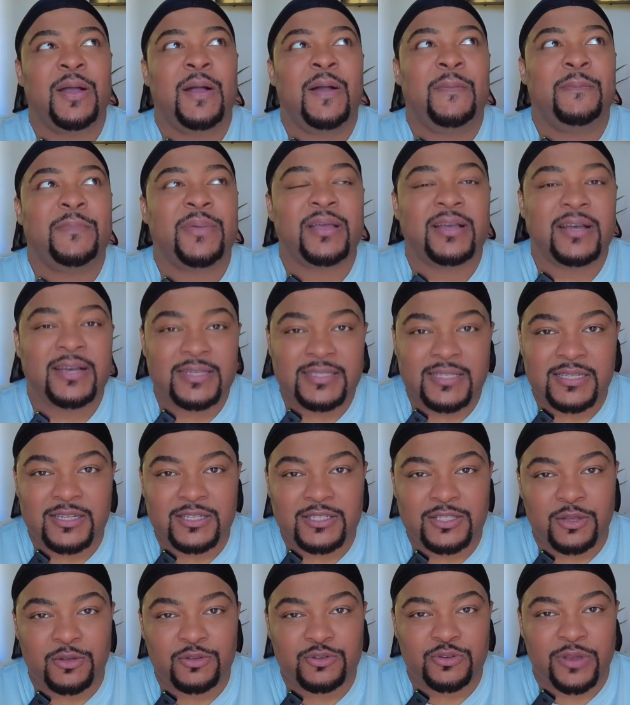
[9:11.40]
because of the
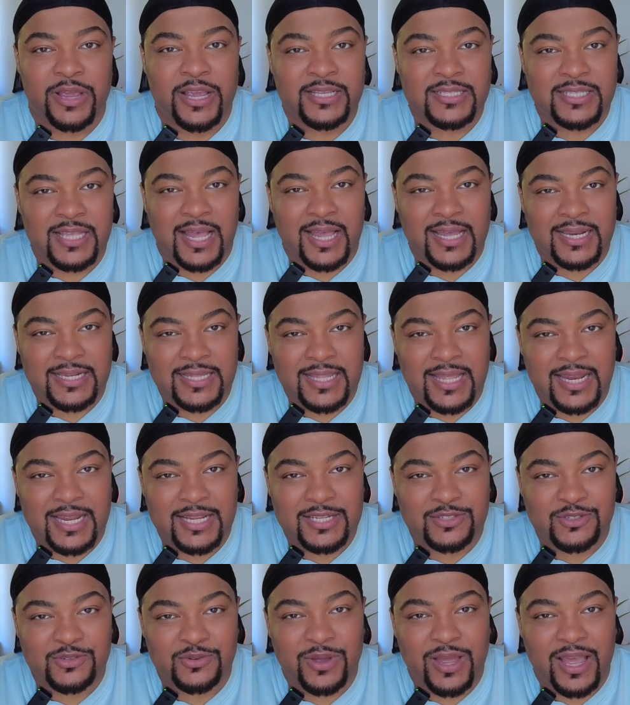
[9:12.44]
social anxiety that I
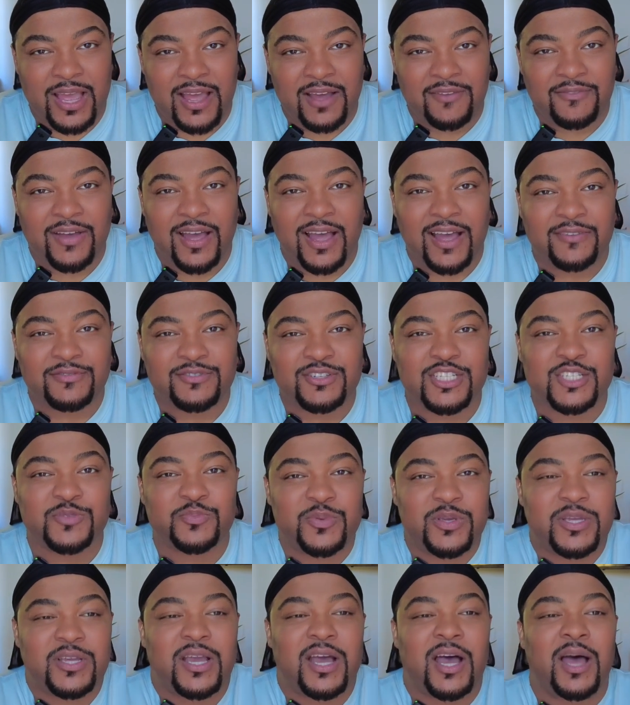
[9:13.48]
do have, I've just
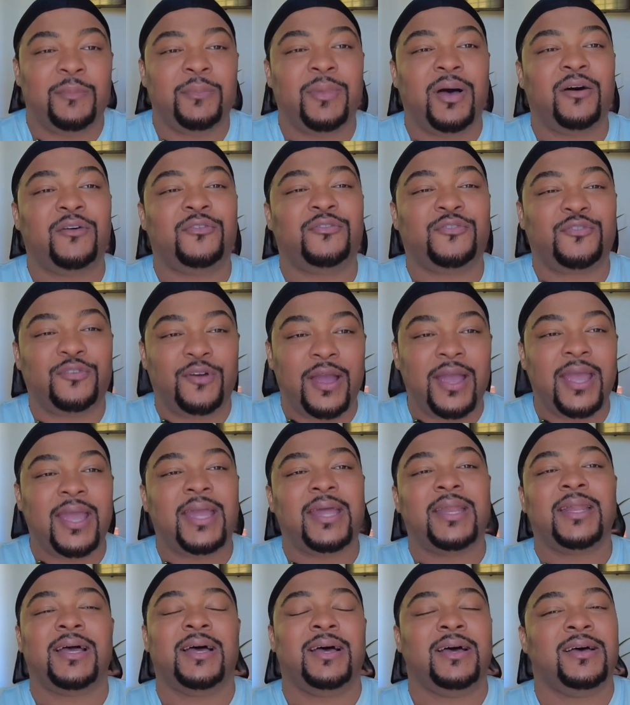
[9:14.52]
become
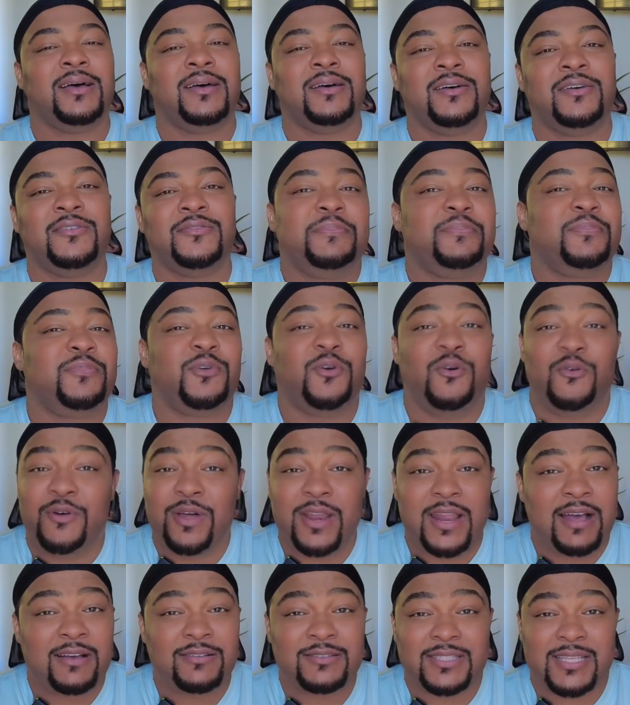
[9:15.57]
afraid of going
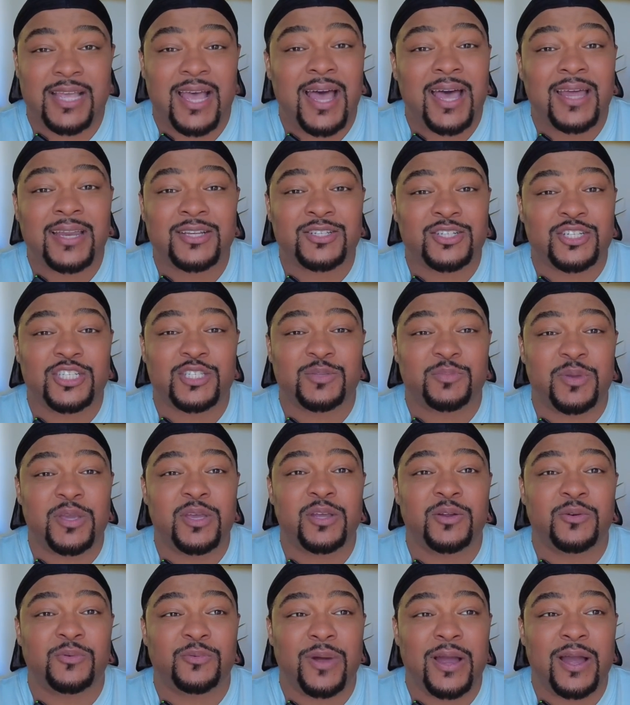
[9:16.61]
outside and just being
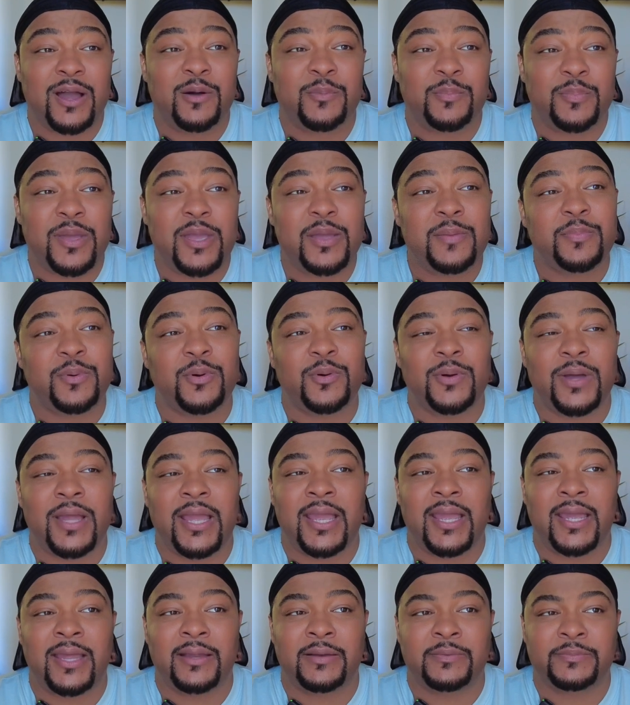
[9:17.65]
around people.
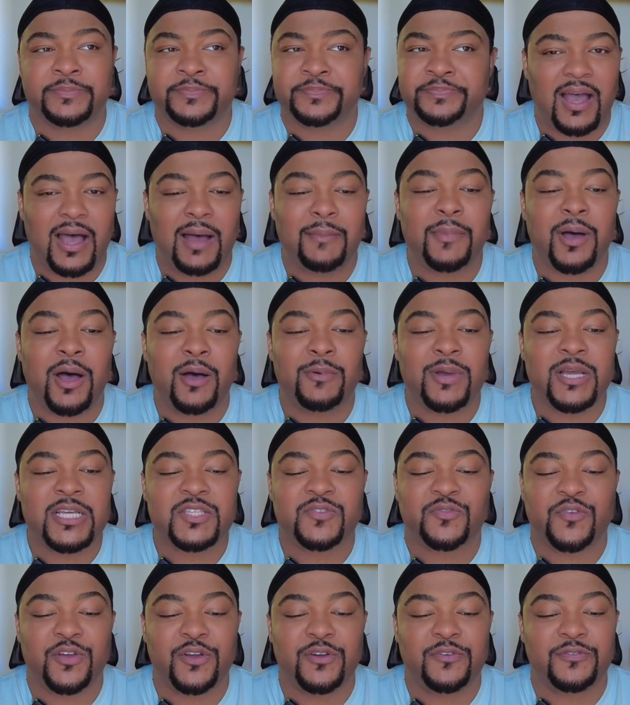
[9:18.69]
And I'm always
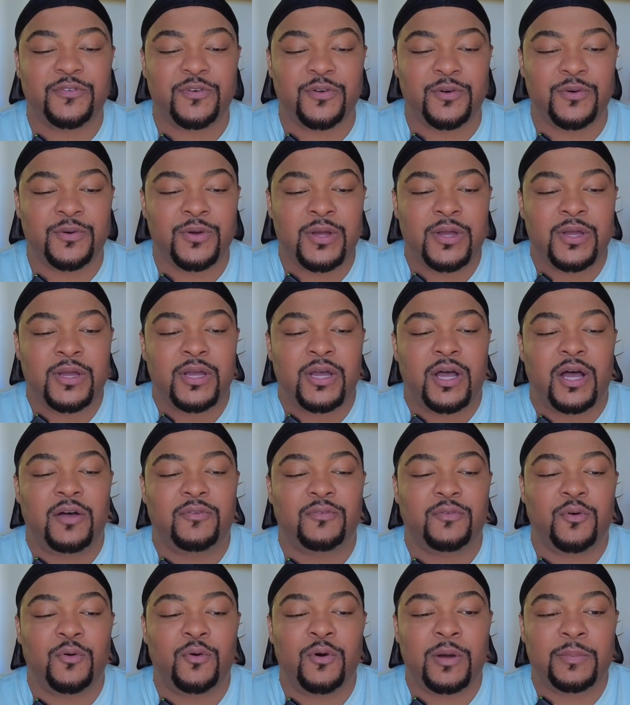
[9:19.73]
fearful of
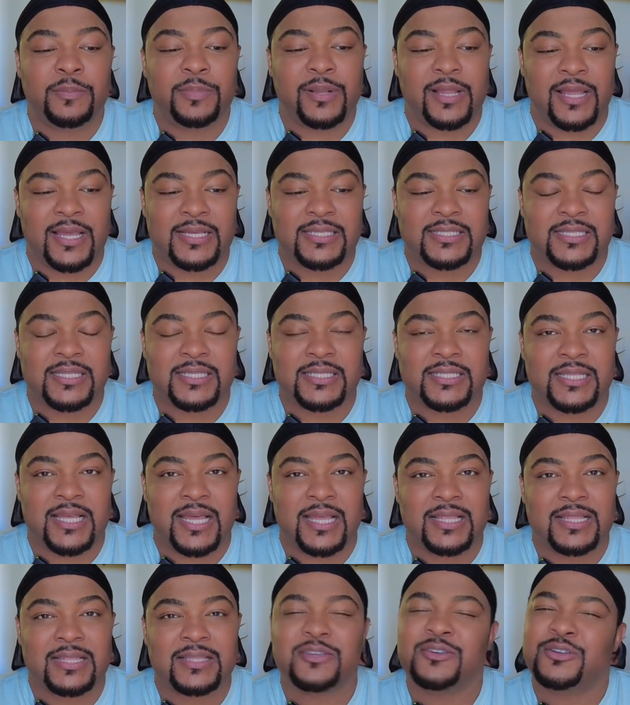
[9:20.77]
going places
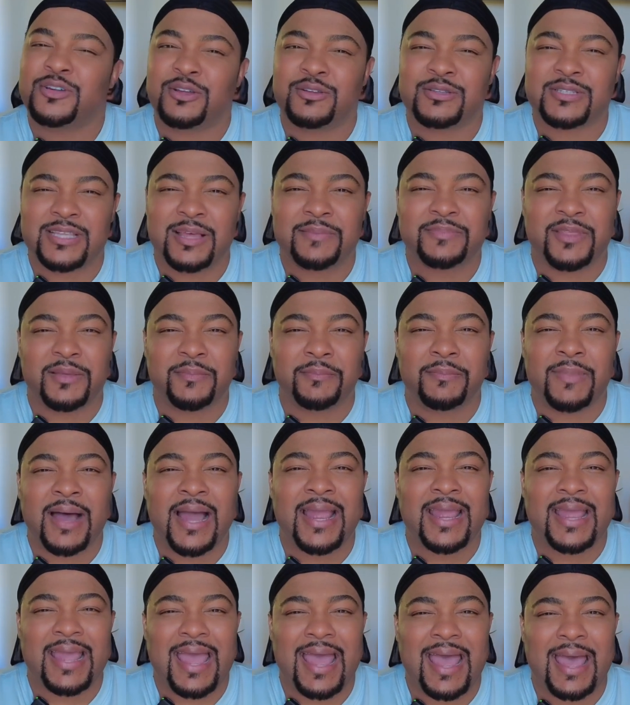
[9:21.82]
that, you know, something
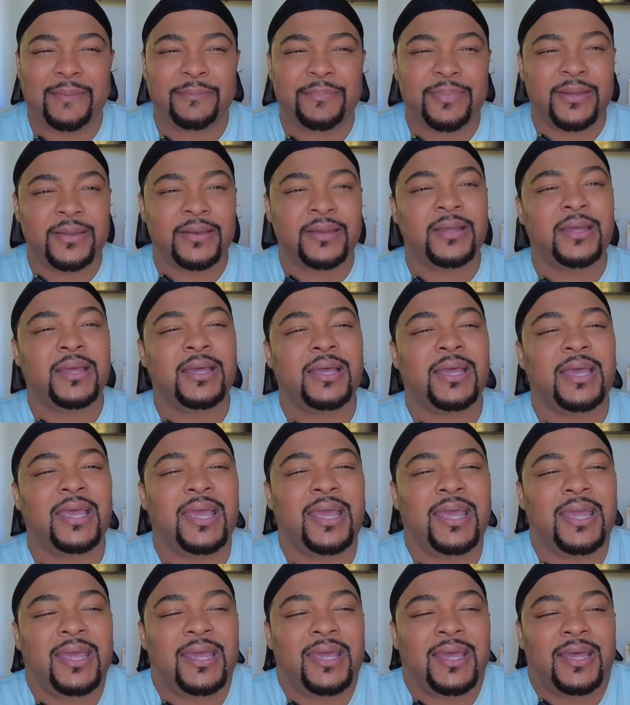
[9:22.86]
might happen.
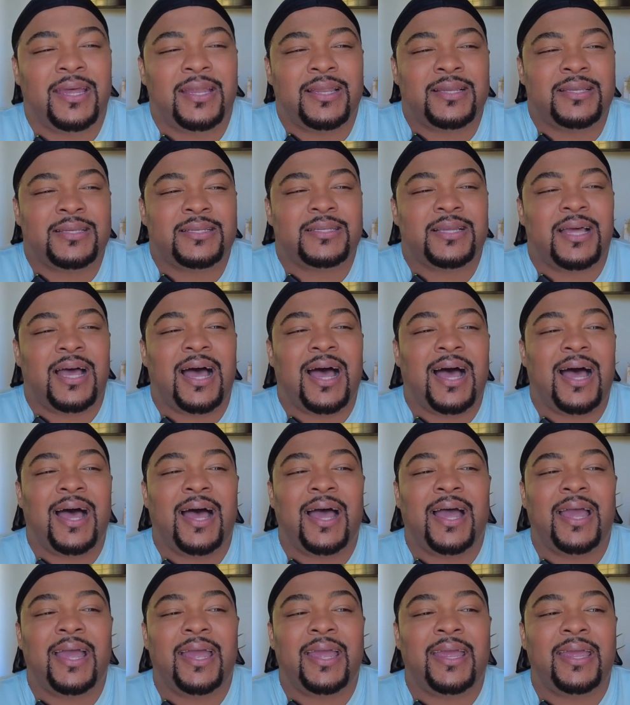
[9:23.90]
And
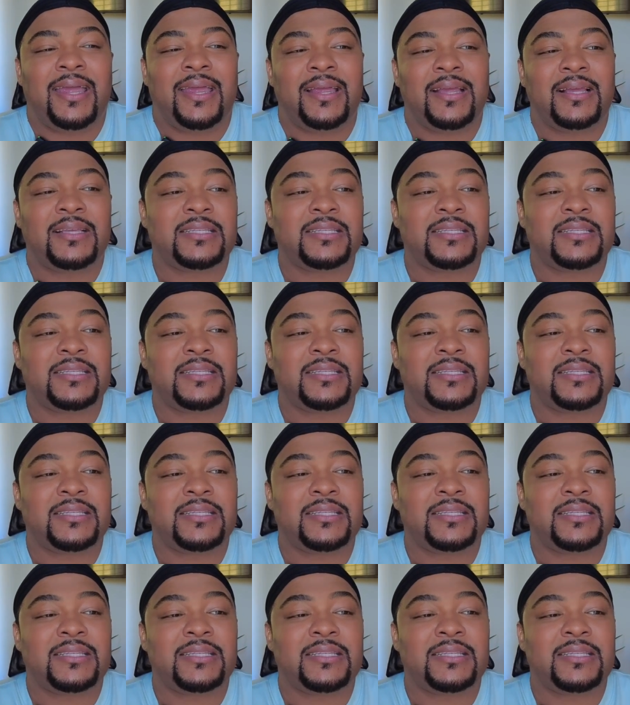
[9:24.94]
I